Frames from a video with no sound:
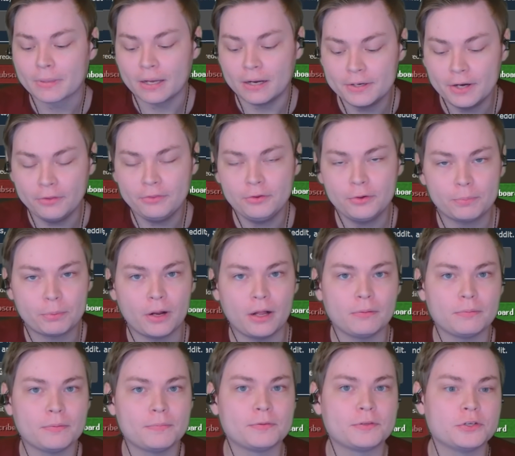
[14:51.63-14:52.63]
Another
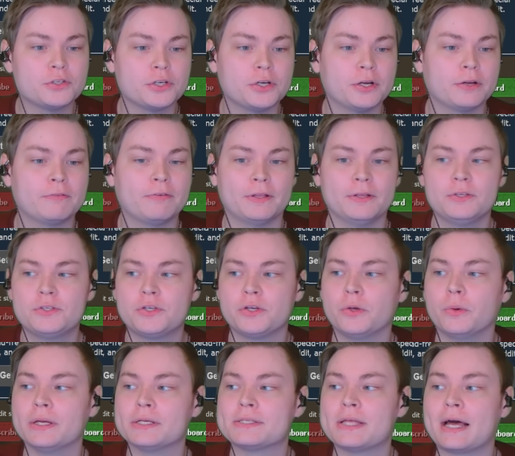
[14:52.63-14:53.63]
problem Dungeoneering fell
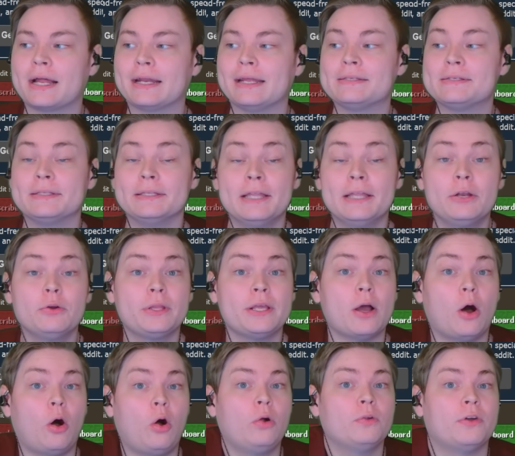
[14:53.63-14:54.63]
into is that it's
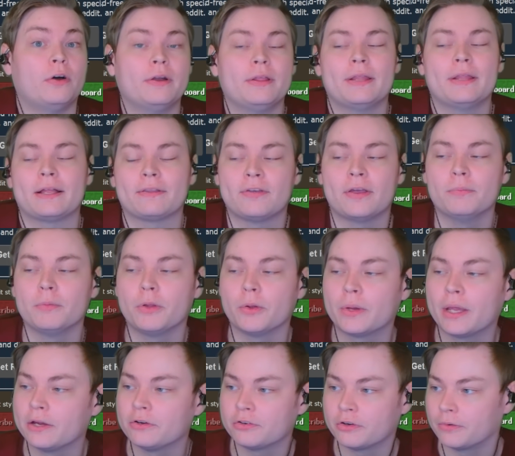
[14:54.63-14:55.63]
literally all done in that same
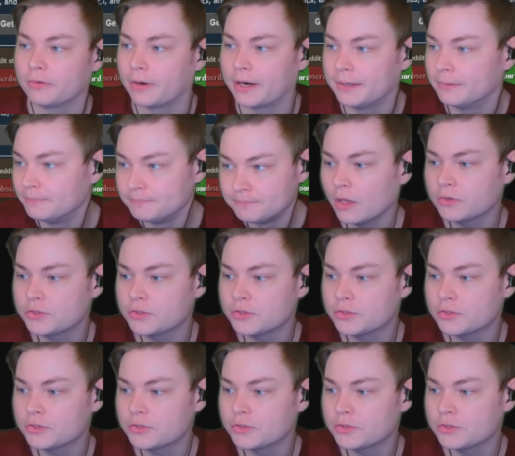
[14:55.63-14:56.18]
location, right?